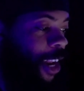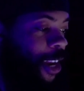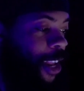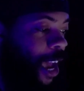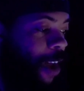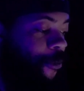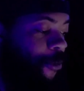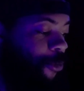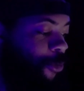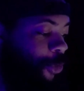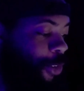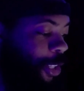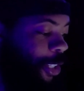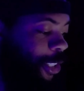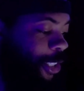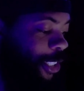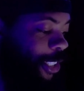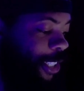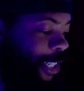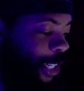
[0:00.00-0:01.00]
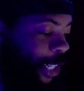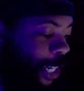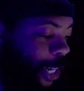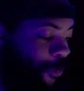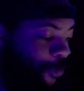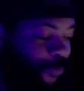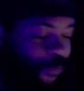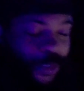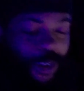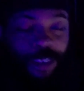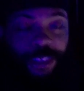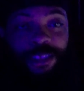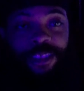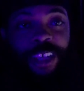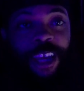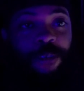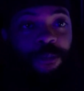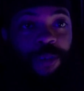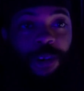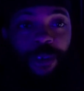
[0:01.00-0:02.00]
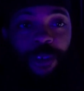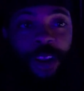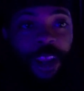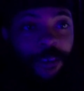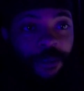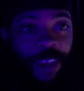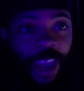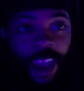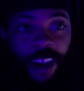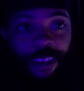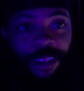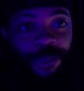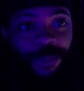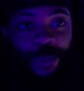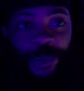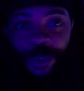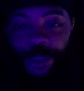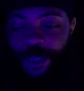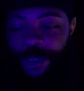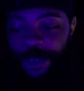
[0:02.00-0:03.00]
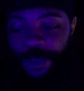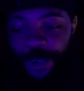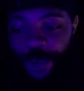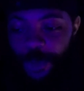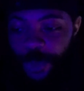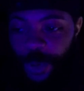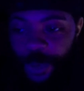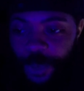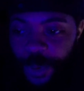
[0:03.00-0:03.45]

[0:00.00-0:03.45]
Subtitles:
Endeavor really just didn't give a fuck. He's like, bro, whatever. I don't even know what to do no more,